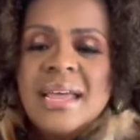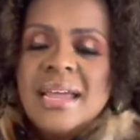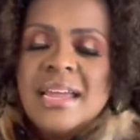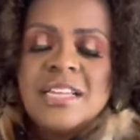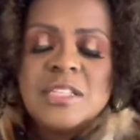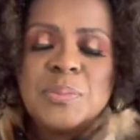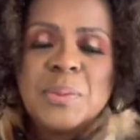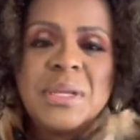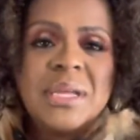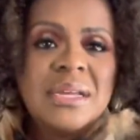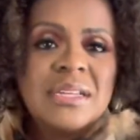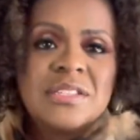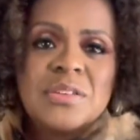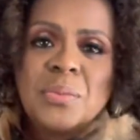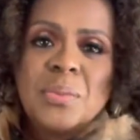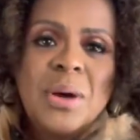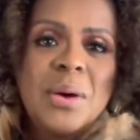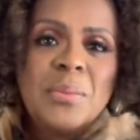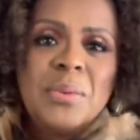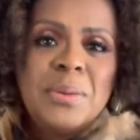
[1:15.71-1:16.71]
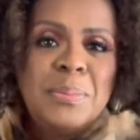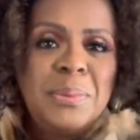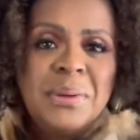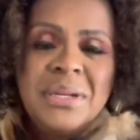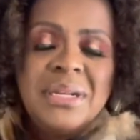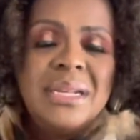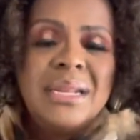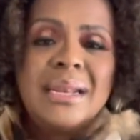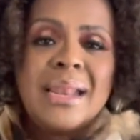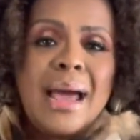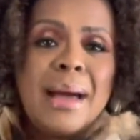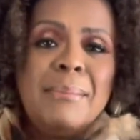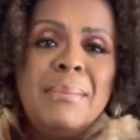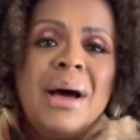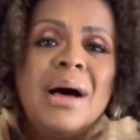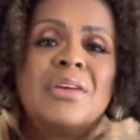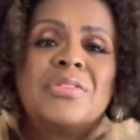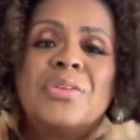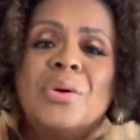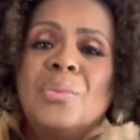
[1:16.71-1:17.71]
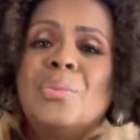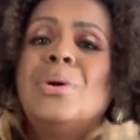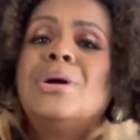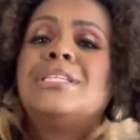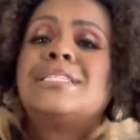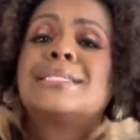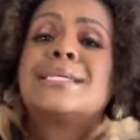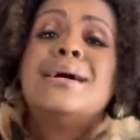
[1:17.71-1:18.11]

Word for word: is because of what we putting in our mouth or what's